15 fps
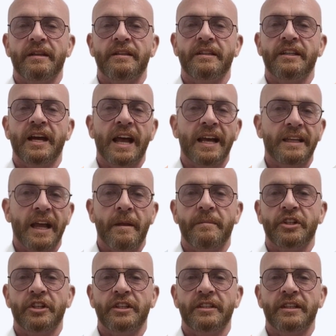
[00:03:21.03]
Delay
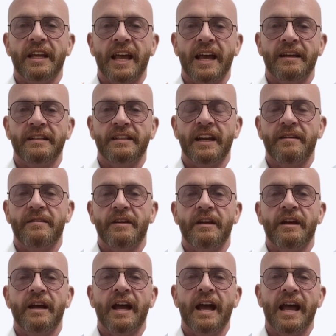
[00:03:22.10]
damages, X7,
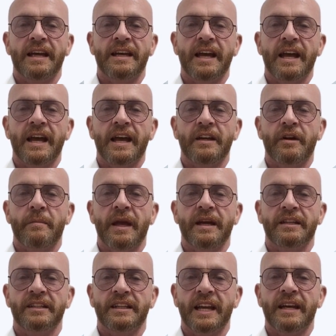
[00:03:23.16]
aka you made
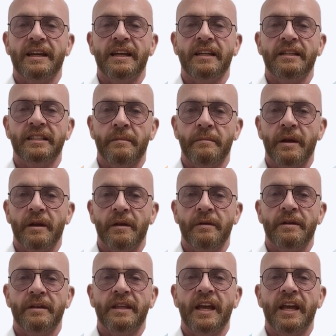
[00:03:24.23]
us late, here's the bill.